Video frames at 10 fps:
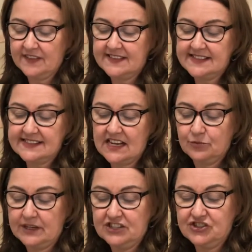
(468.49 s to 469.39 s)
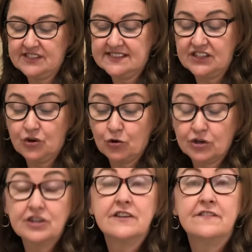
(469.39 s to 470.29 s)
that the sun reaches in
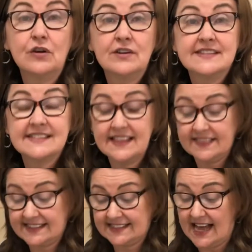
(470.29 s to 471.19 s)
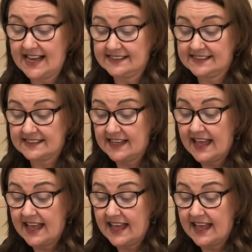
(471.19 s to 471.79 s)
order to photosynthesize.